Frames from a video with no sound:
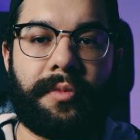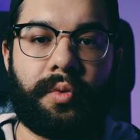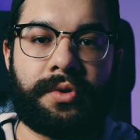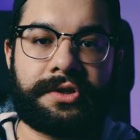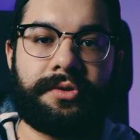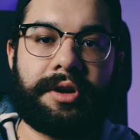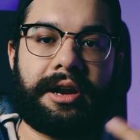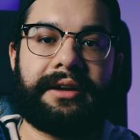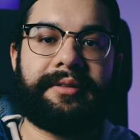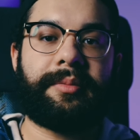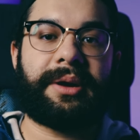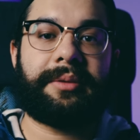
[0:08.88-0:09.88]
What's going on,
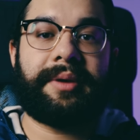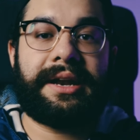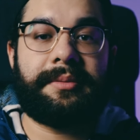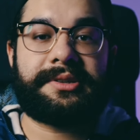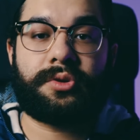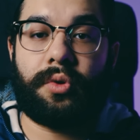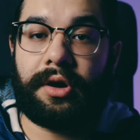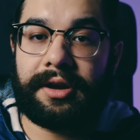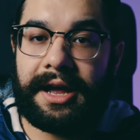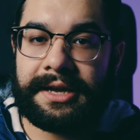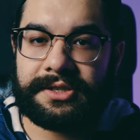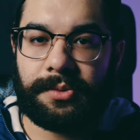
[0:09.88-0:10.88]
everybody? My name is Juan.
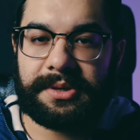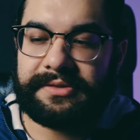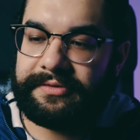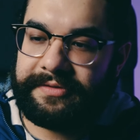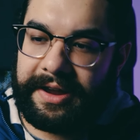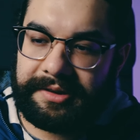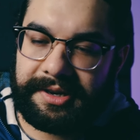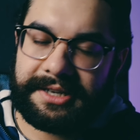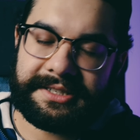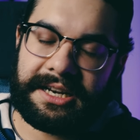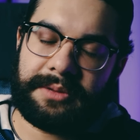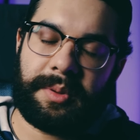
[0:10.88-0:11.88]
As always, very
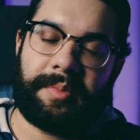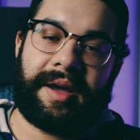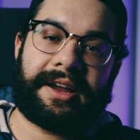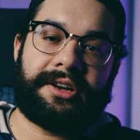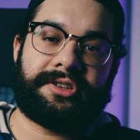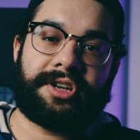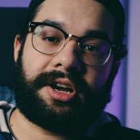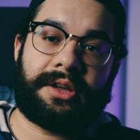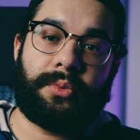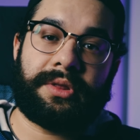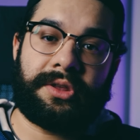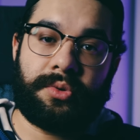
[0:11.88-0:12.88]
excited to be back here
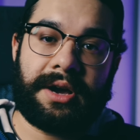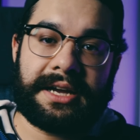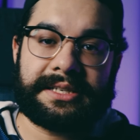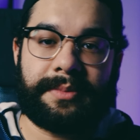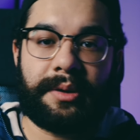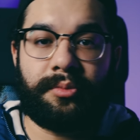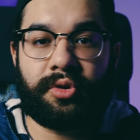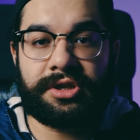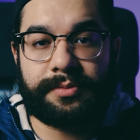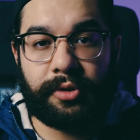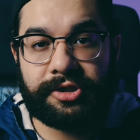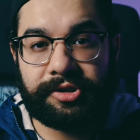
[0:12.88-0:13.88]
talking with you guys about more
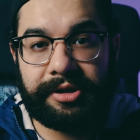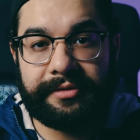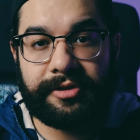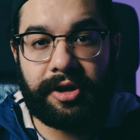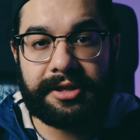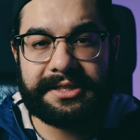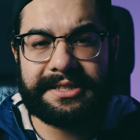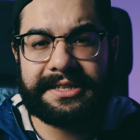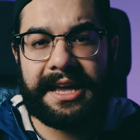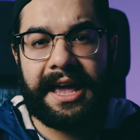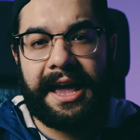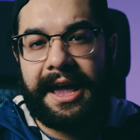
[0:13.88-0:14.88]
sports creative content.
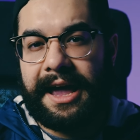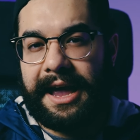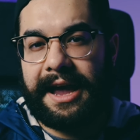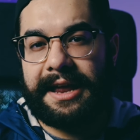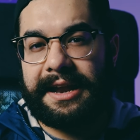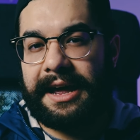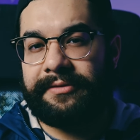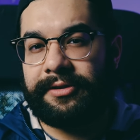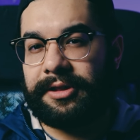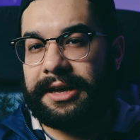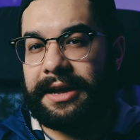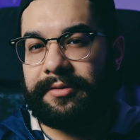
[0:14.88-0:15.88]
And I
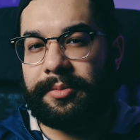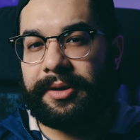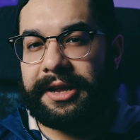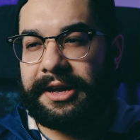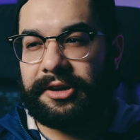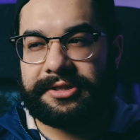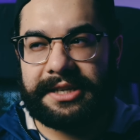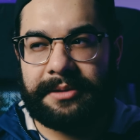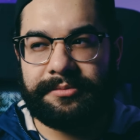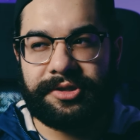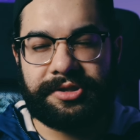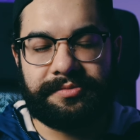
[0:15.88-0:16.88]
feel like everybody else,
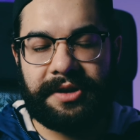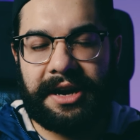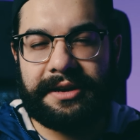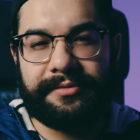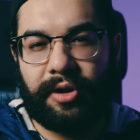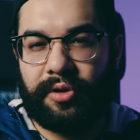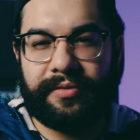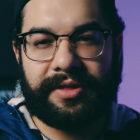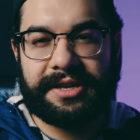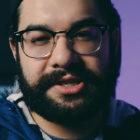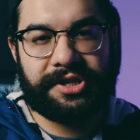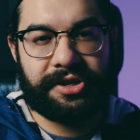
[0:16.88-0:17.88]
I'm just kind of over
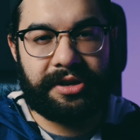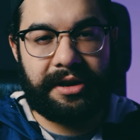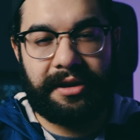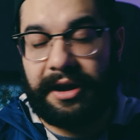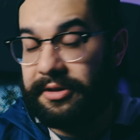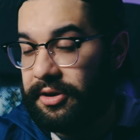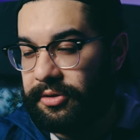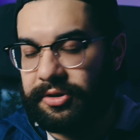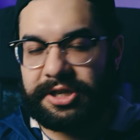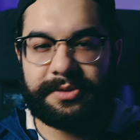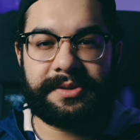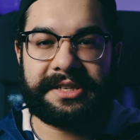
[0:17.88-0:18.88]
this year.
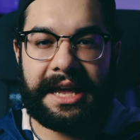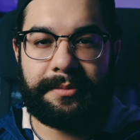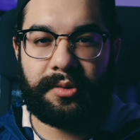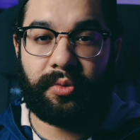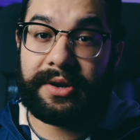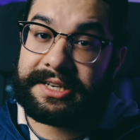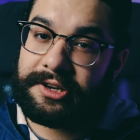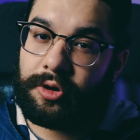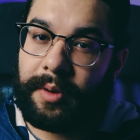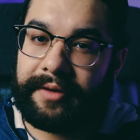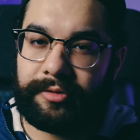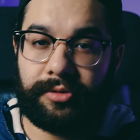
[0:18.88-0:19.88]
Christmas came and went. I
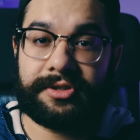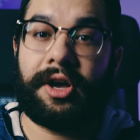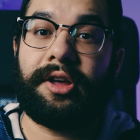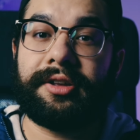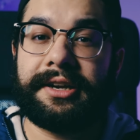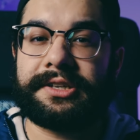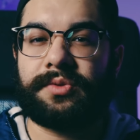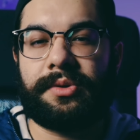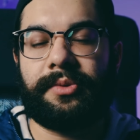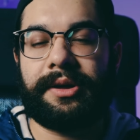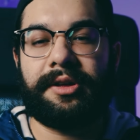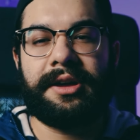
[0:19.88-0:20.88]
hope everyone's holidays went
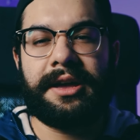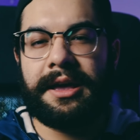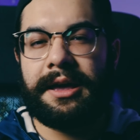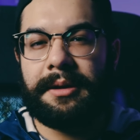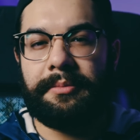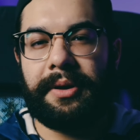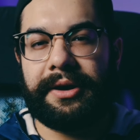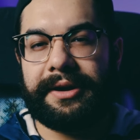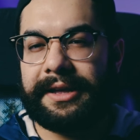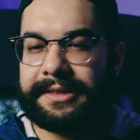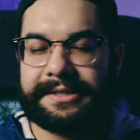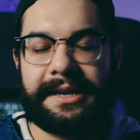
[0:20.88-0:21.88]
well. But
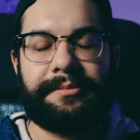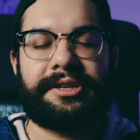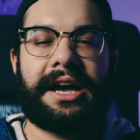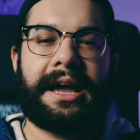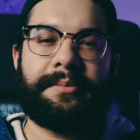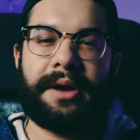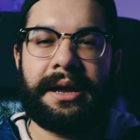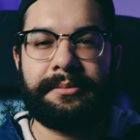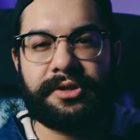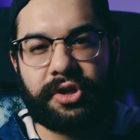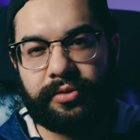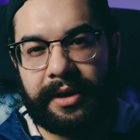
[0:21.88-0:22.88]
at the same time, I'm
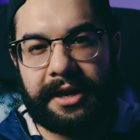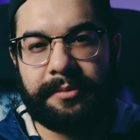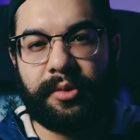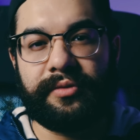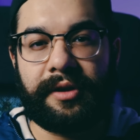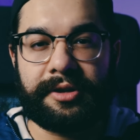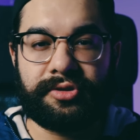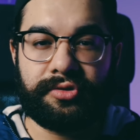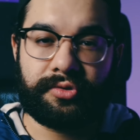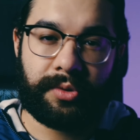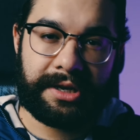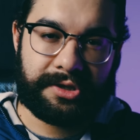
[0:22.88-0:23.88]
so ready to move on to
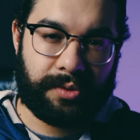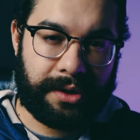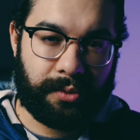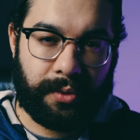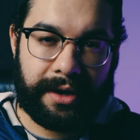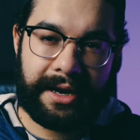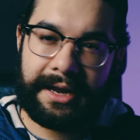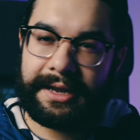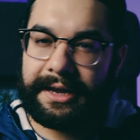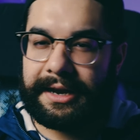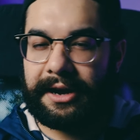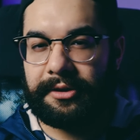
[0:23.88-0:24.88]
2021 and
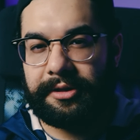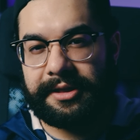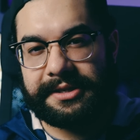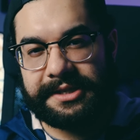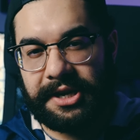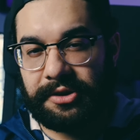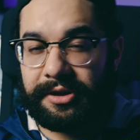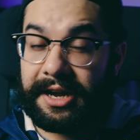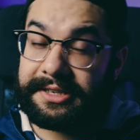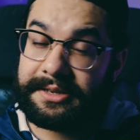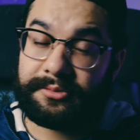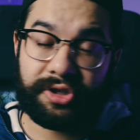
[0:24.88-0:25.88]
get out of this year,
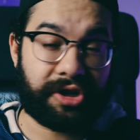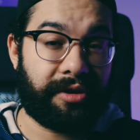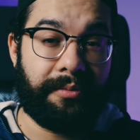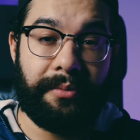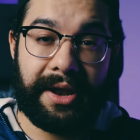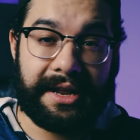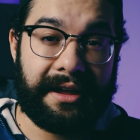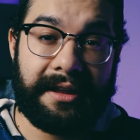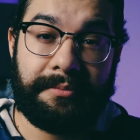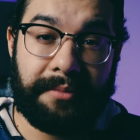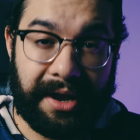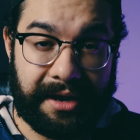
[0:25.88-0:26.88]
as I'm sure many
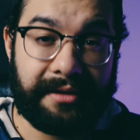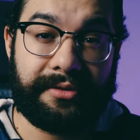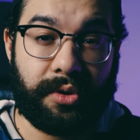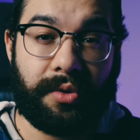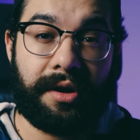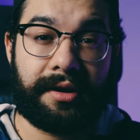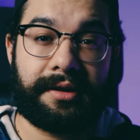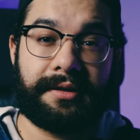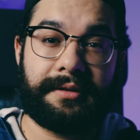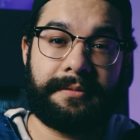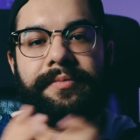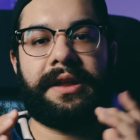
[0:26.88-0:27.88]
of you are.
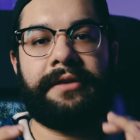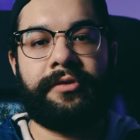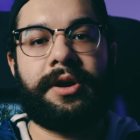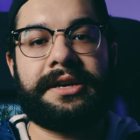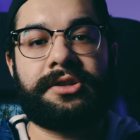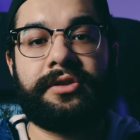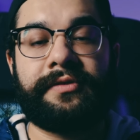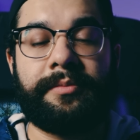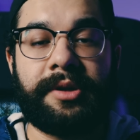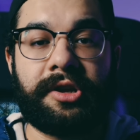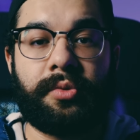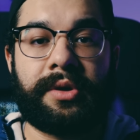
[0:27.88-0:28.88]
If you guys aren't
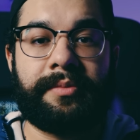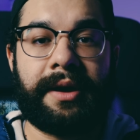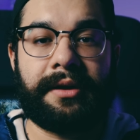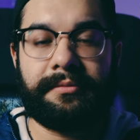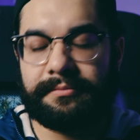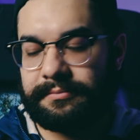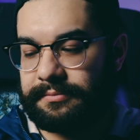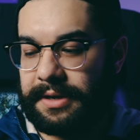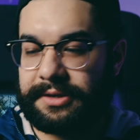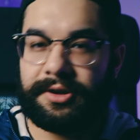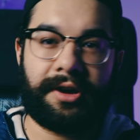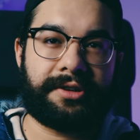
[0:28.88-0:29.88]
familiar with my
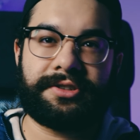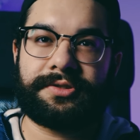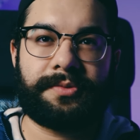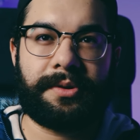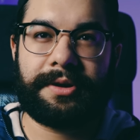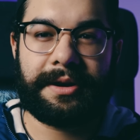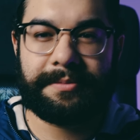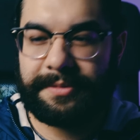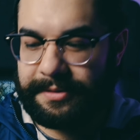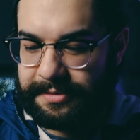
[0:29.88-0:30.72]
dog just woke up.